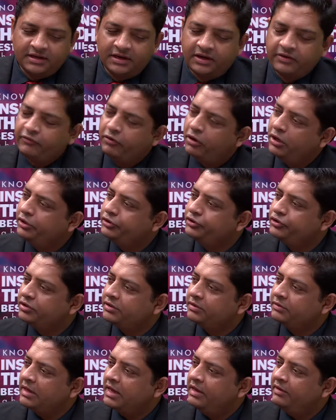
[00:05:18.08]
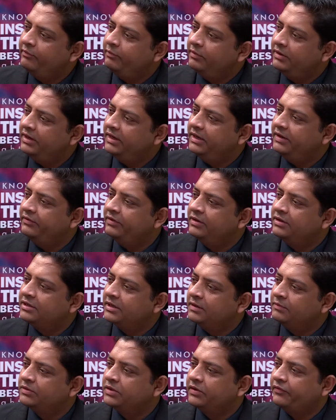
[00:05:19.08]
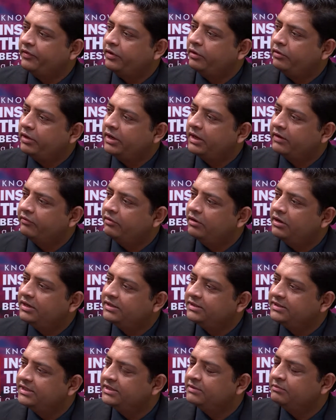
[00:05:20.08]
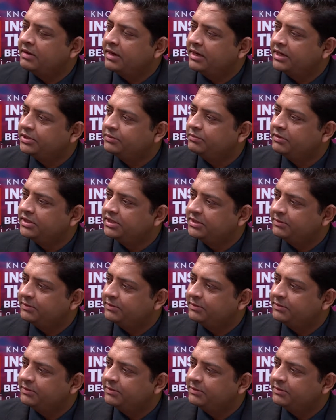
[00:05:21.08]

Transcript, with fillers: a revolution, I believe, in terms of aortic valve disease management,